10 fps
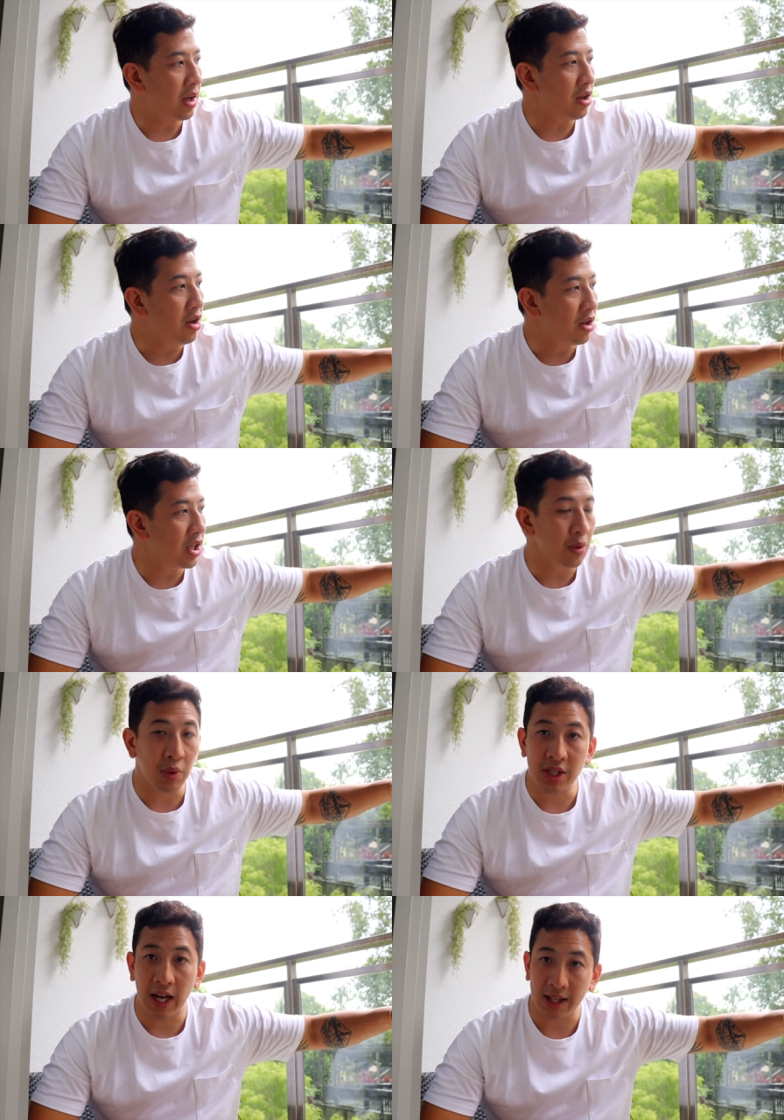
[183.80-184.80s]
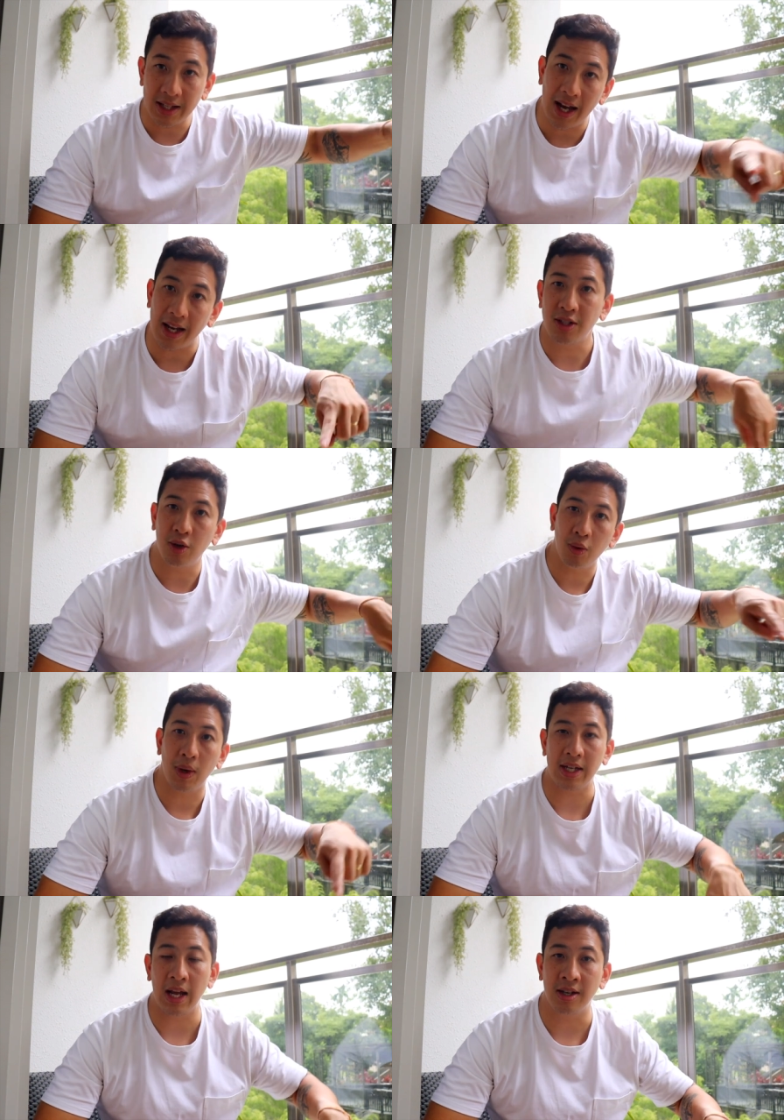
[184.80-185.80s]
usually would take the taxi all the
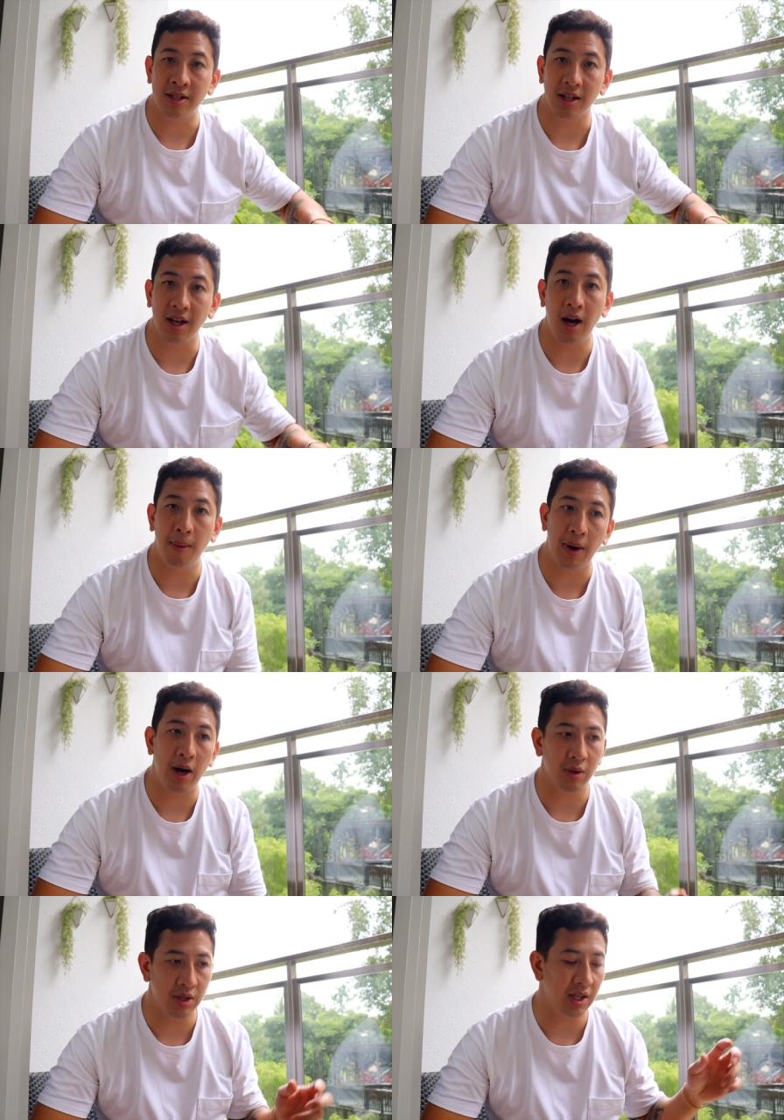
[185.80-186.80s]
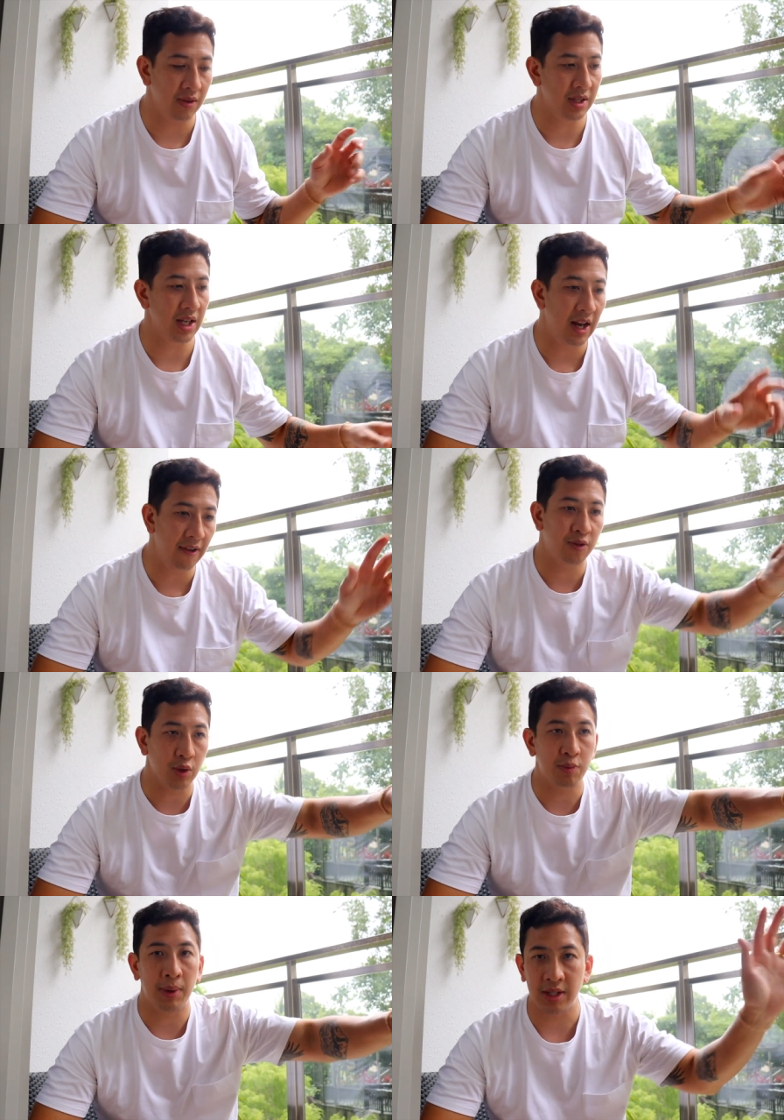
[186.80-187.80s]
way down into the car park, which gives us a lift,
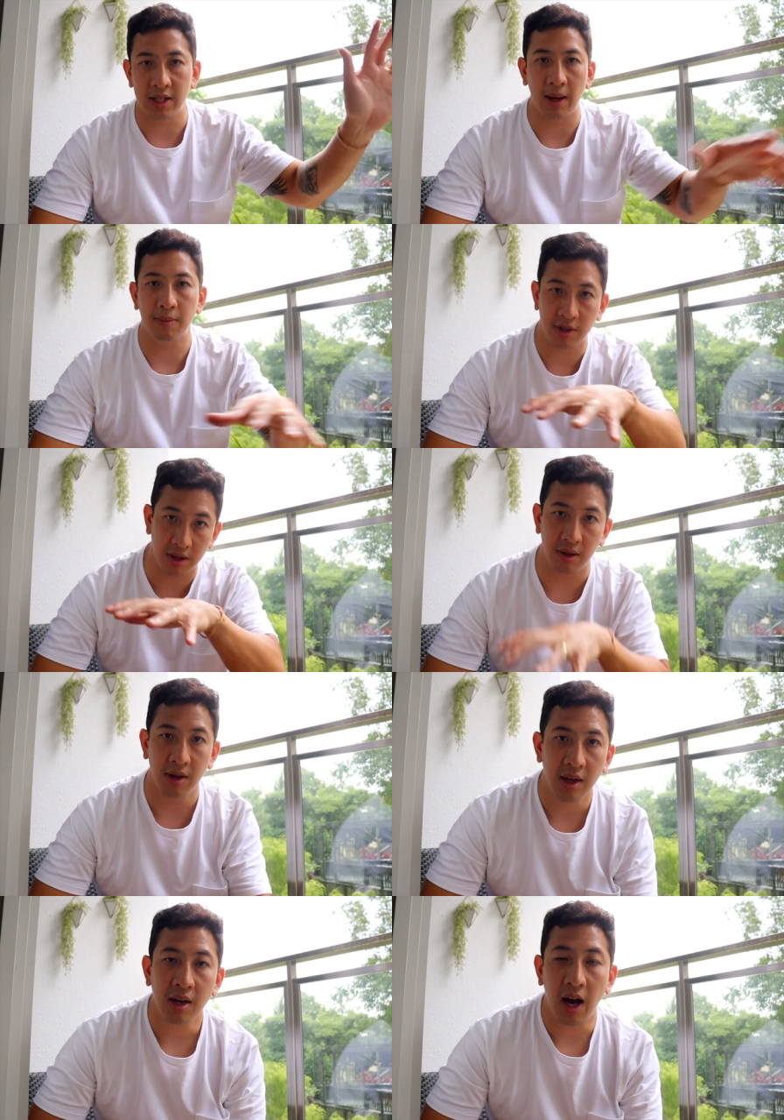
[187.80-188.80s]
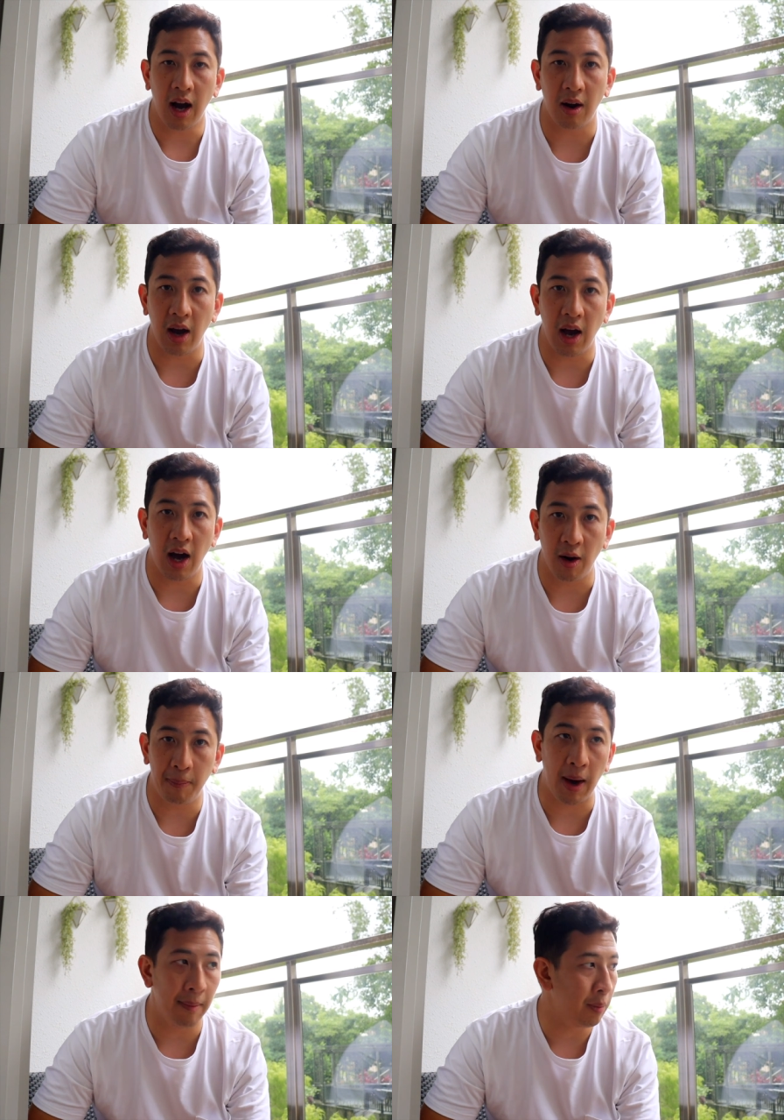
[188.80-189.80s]
which brings us up to our, uh, our
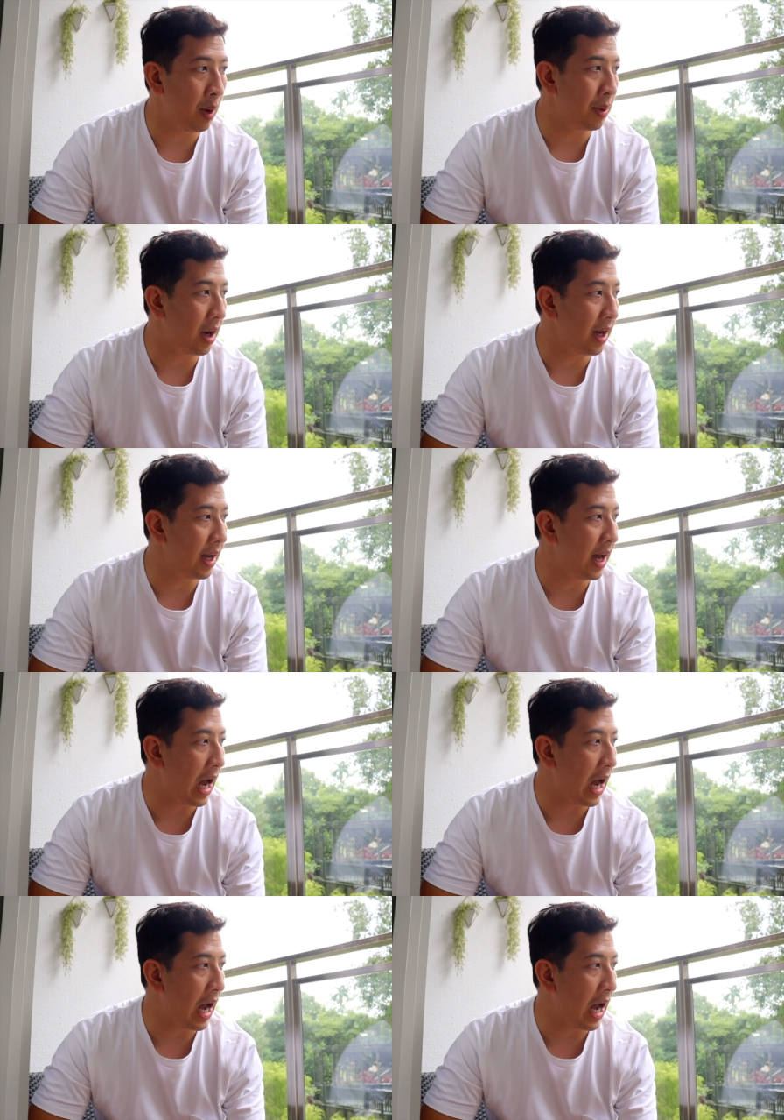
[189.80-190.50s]
apartment where we are here.